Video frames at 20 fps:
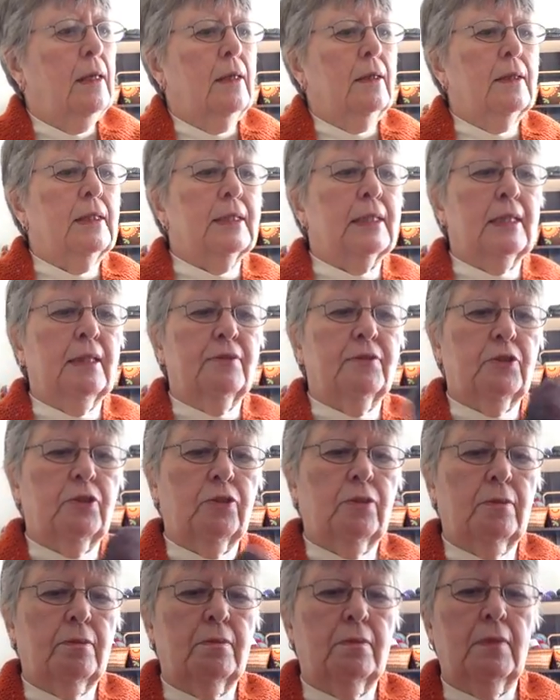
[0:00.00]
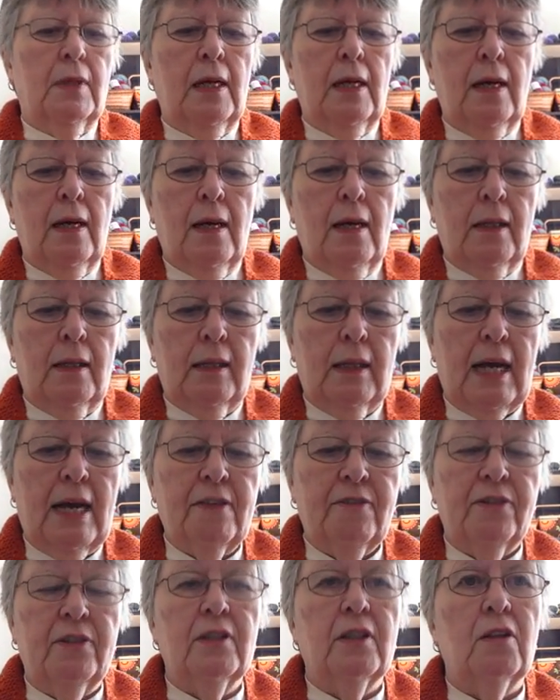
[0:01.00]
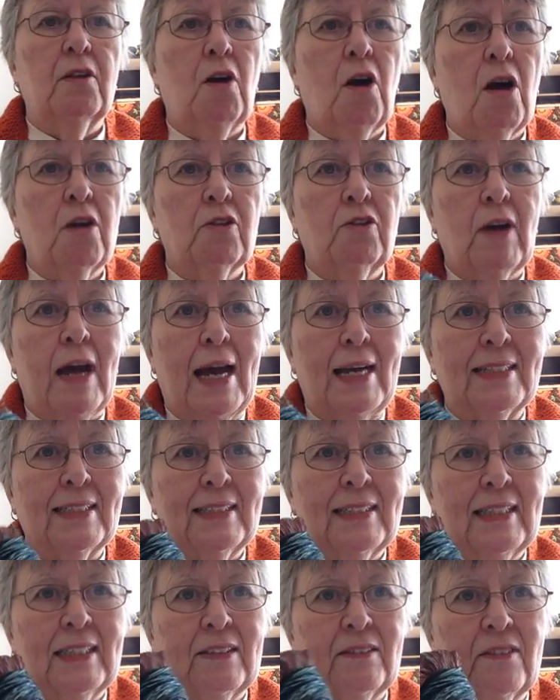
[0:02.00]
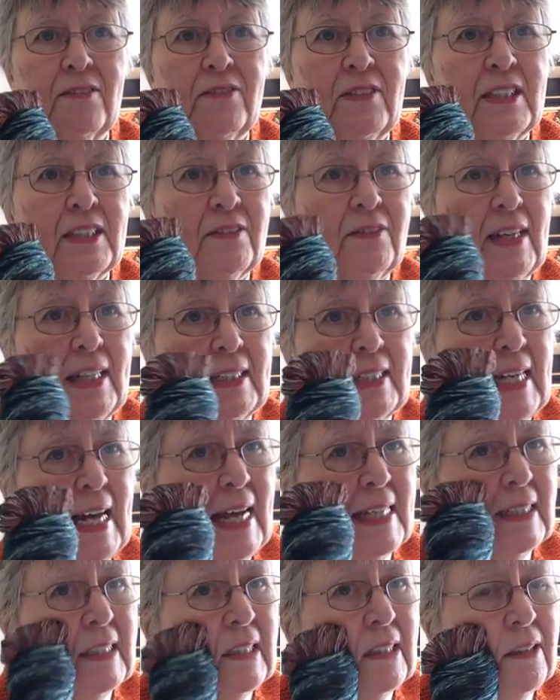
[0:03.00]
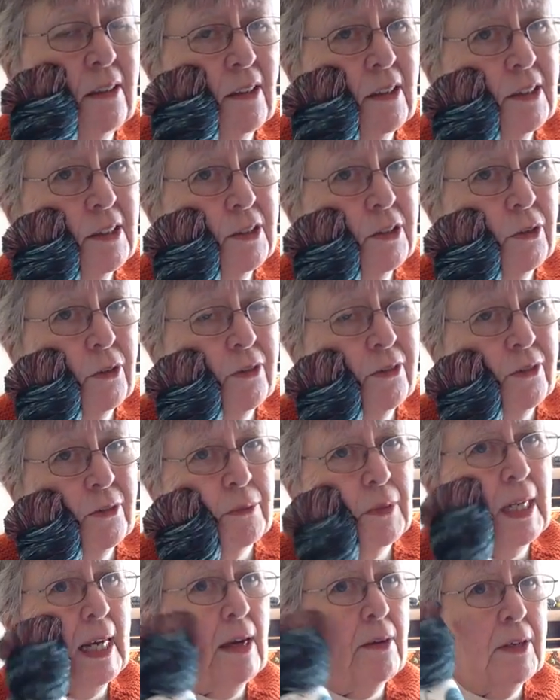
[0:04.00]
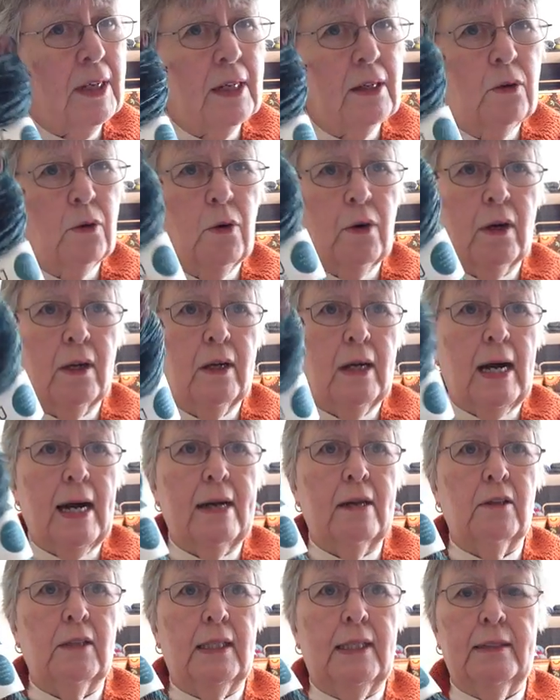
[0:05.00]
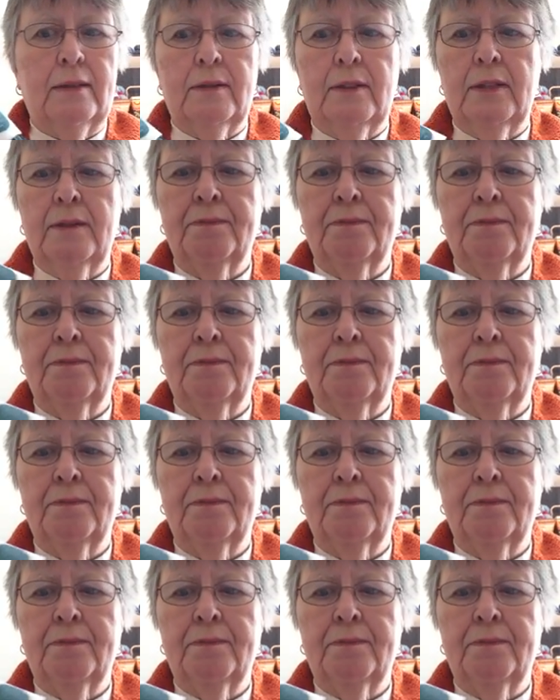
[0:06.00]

This comes from Life in the Long Grass, this fantastic yarn store from County Cork, Ireland.